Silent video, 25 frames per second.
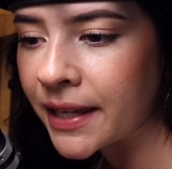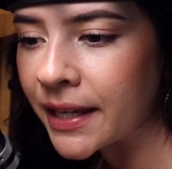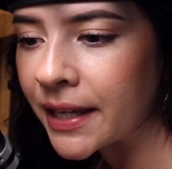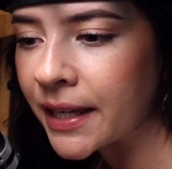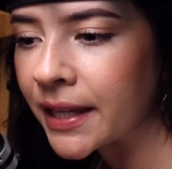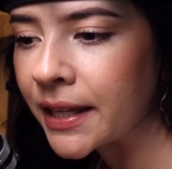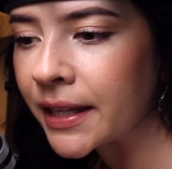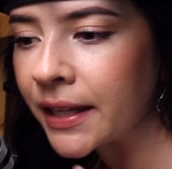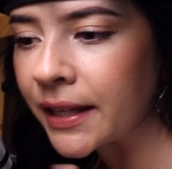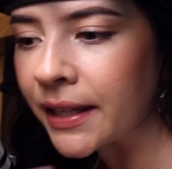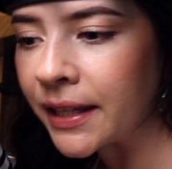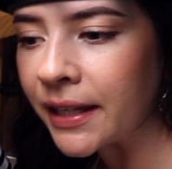a
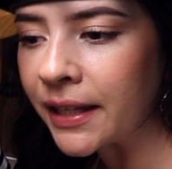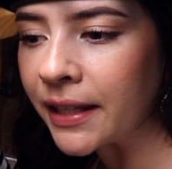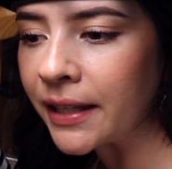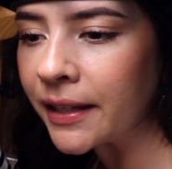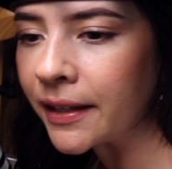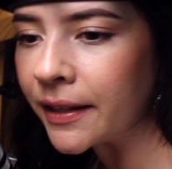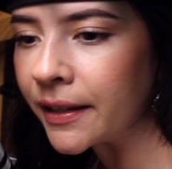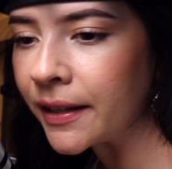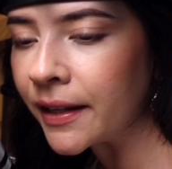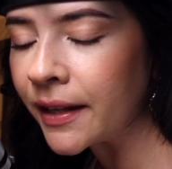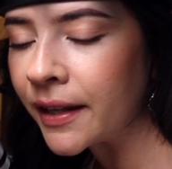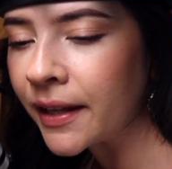
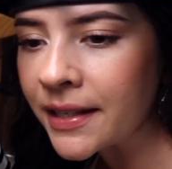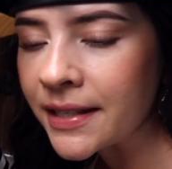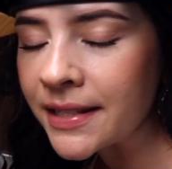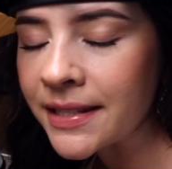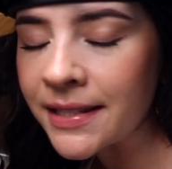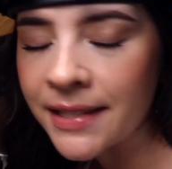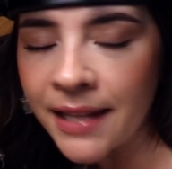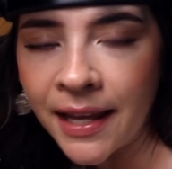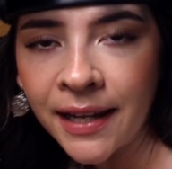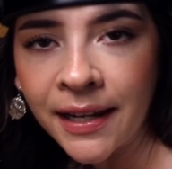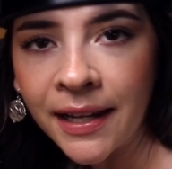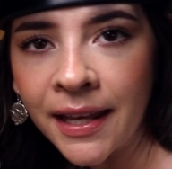clean
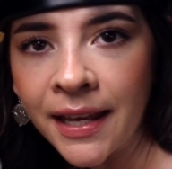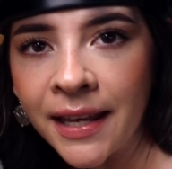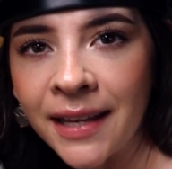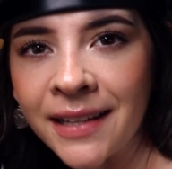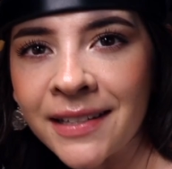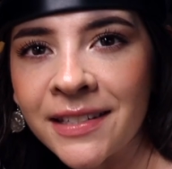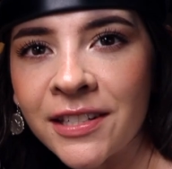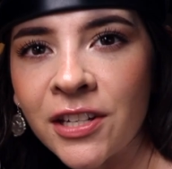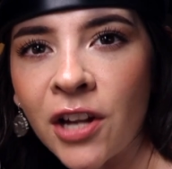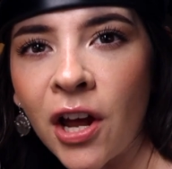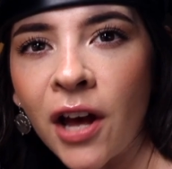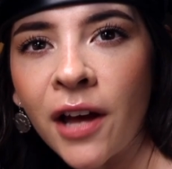setting,
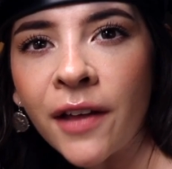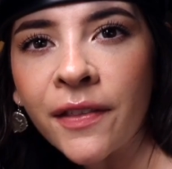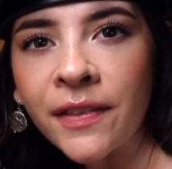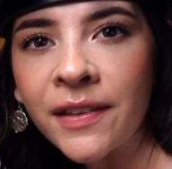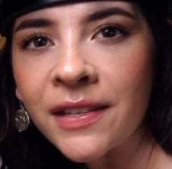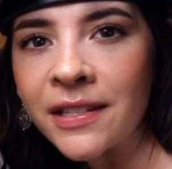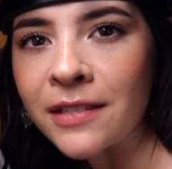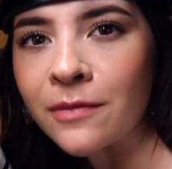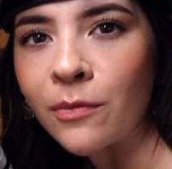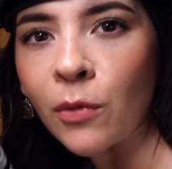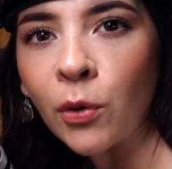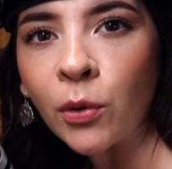it's not
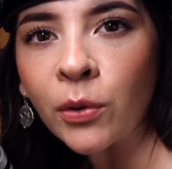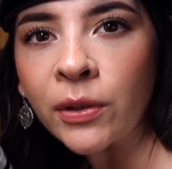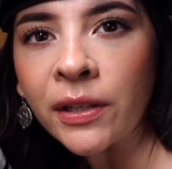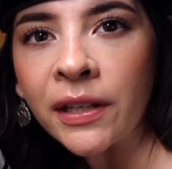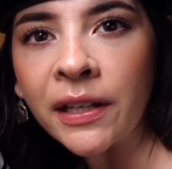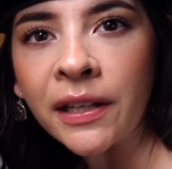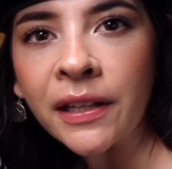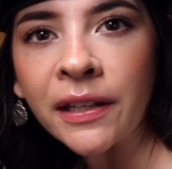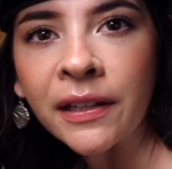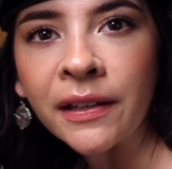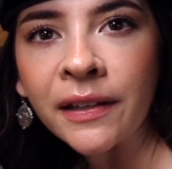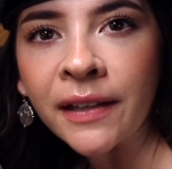this
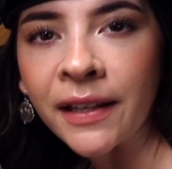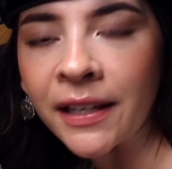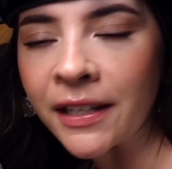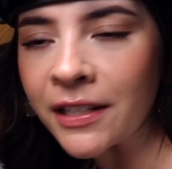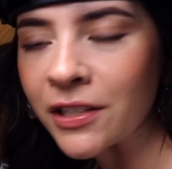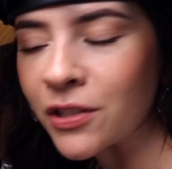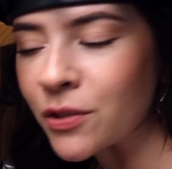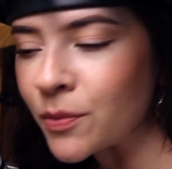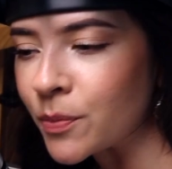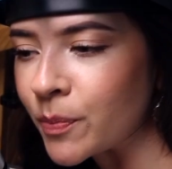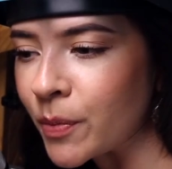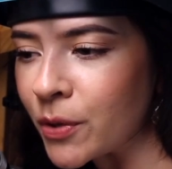molten, like
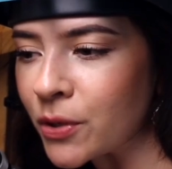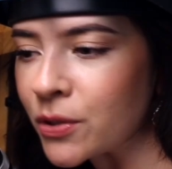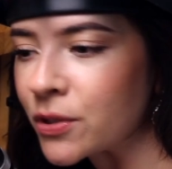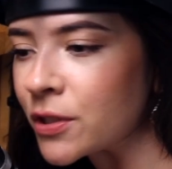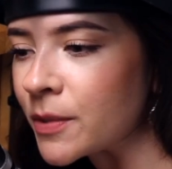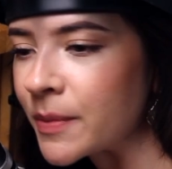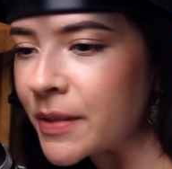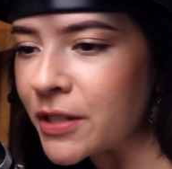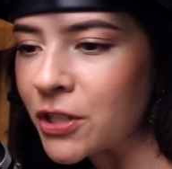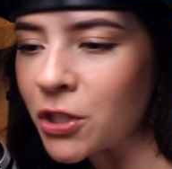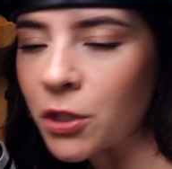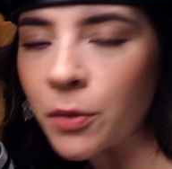supposed
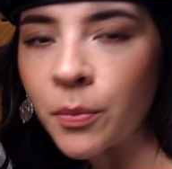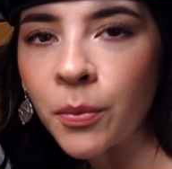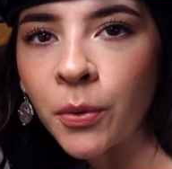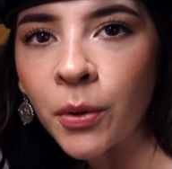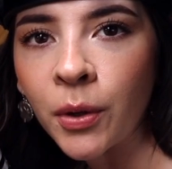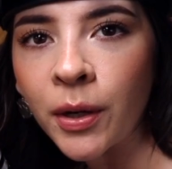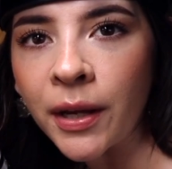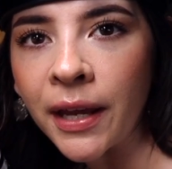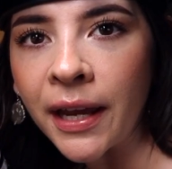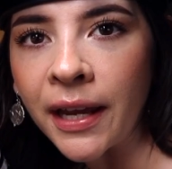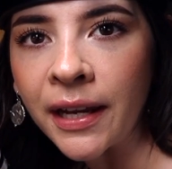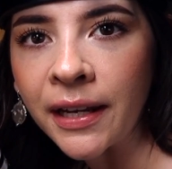to be super
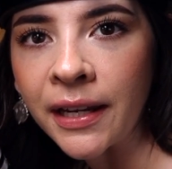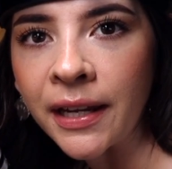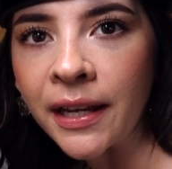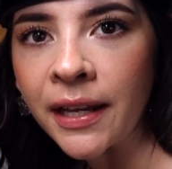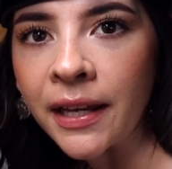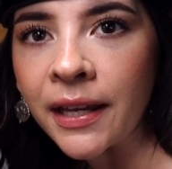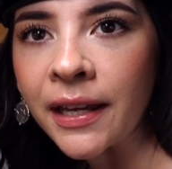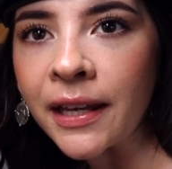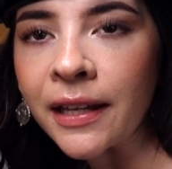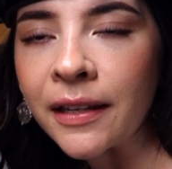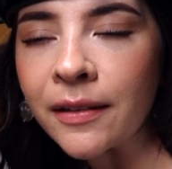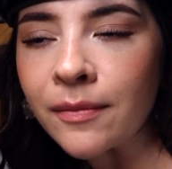
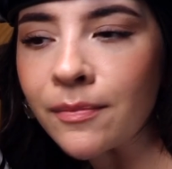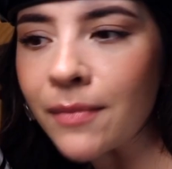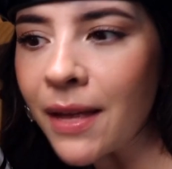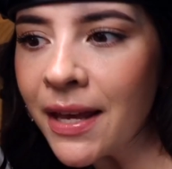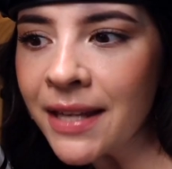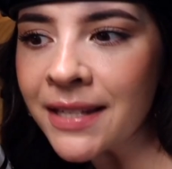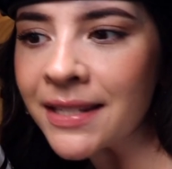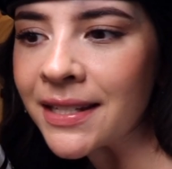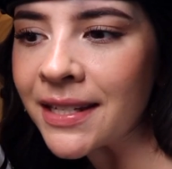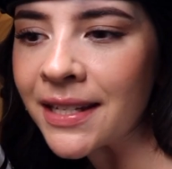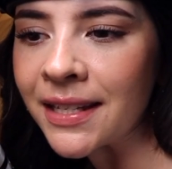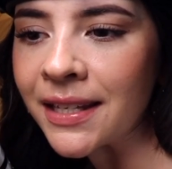organic and
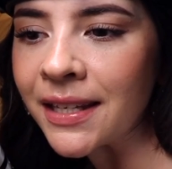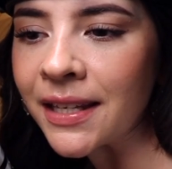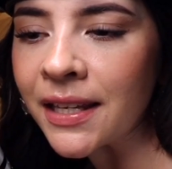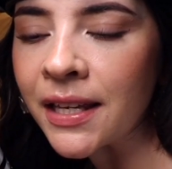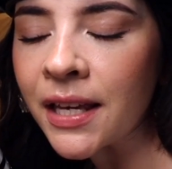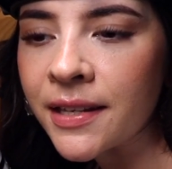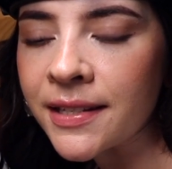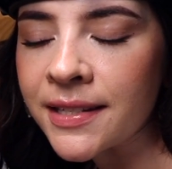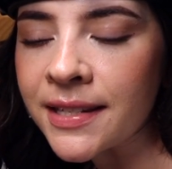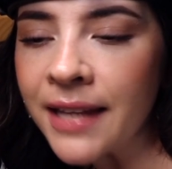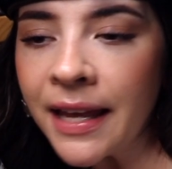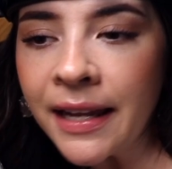messy
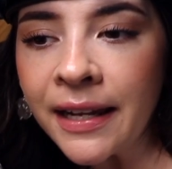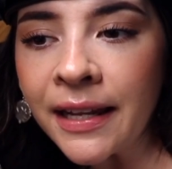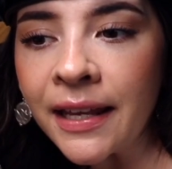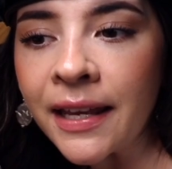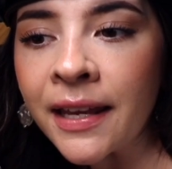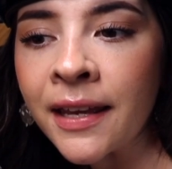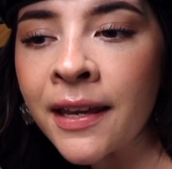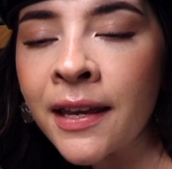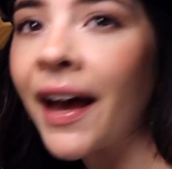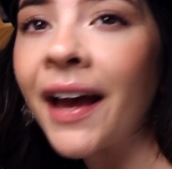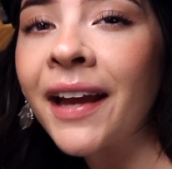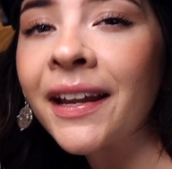
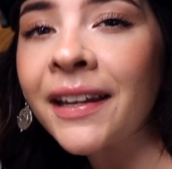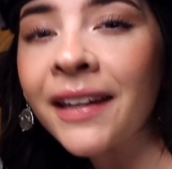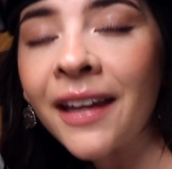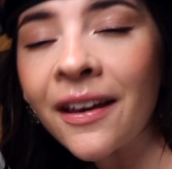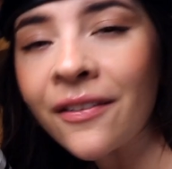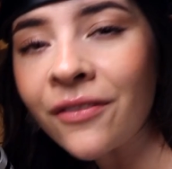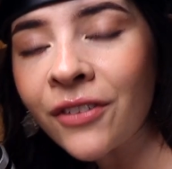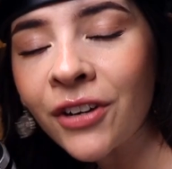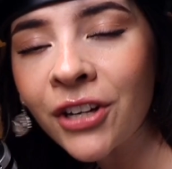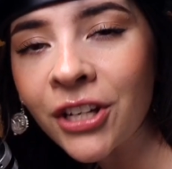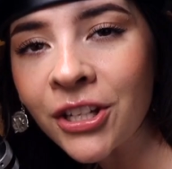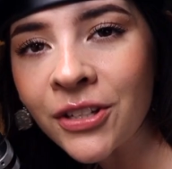setting, I
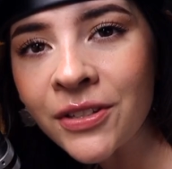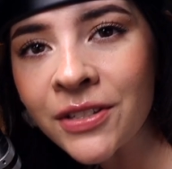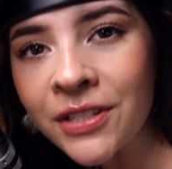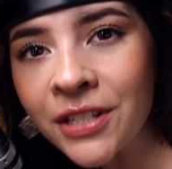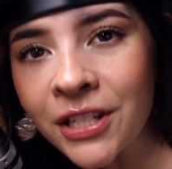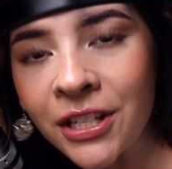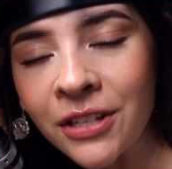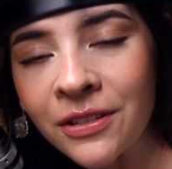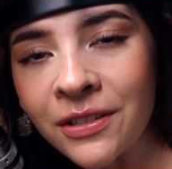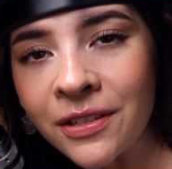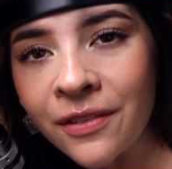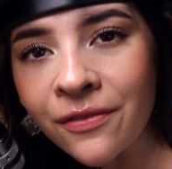never used
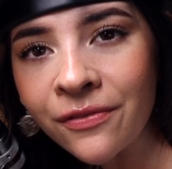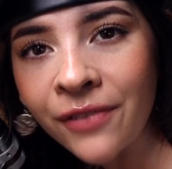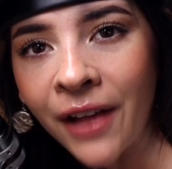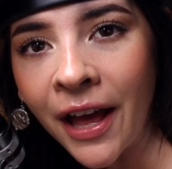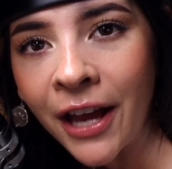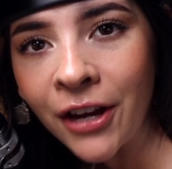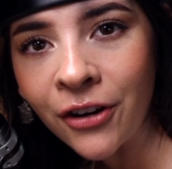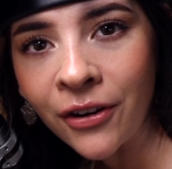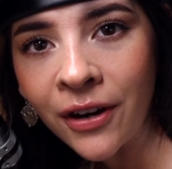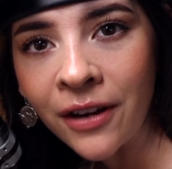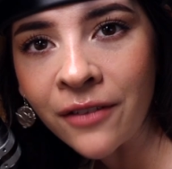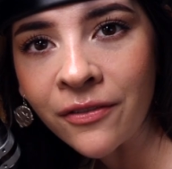to use a
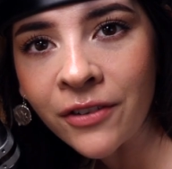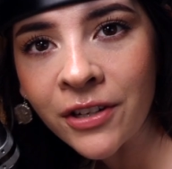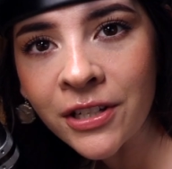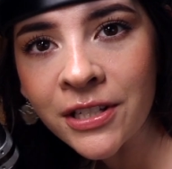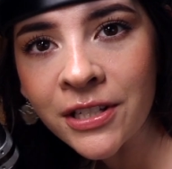flat graver